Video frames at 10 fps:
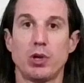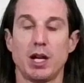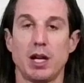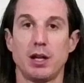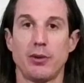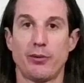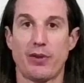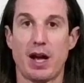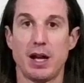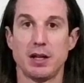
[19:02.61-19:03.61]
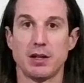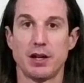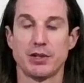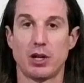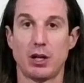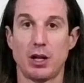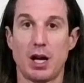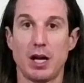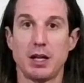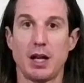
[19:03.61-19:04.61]
can find us
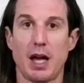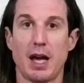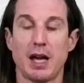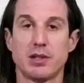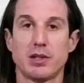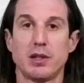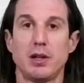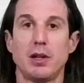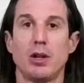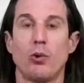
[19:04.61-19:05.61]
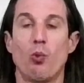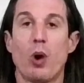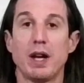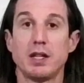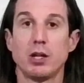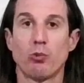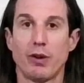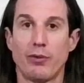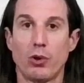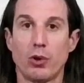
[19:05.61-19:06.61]
online at Winding
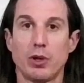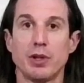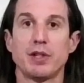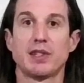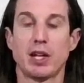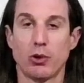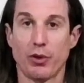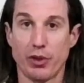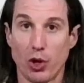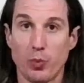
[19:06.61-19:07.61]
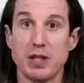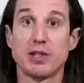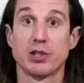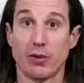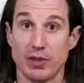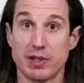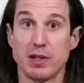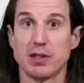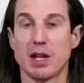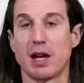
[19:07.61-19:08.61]
River Psychotherapy
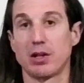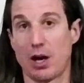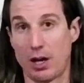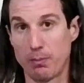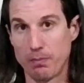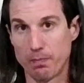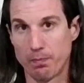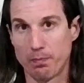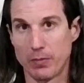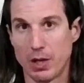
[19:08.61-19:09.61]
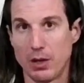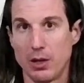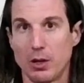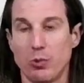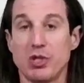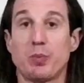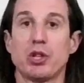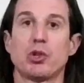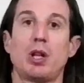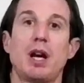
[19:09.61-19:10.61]
Services dot com. We
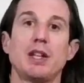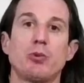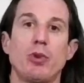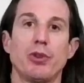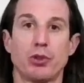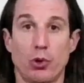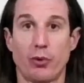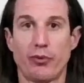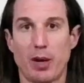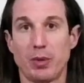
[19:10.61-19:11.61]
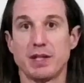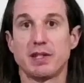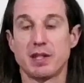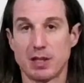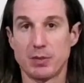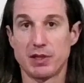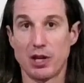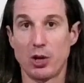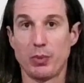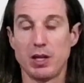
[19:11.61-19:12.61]
specialize with internal family systems
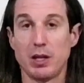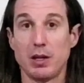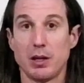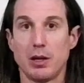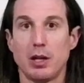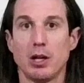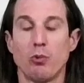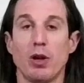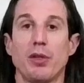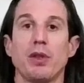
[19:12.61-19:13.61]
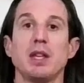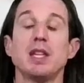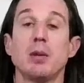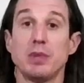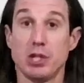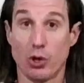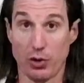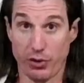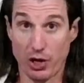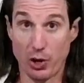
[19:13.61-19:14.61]
therapy, with E M D R
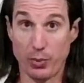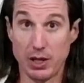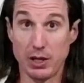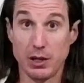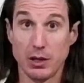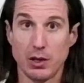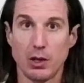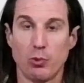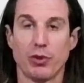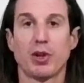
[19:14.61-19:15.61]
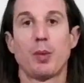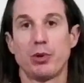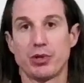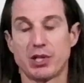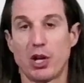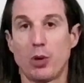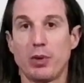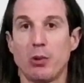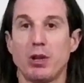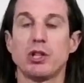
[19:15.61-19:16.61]
therapy, with couples
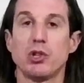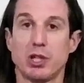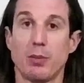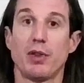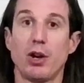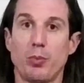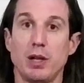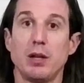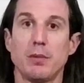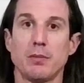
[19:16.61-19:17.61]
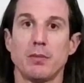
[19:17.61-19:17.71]
therapy, relationship therapy.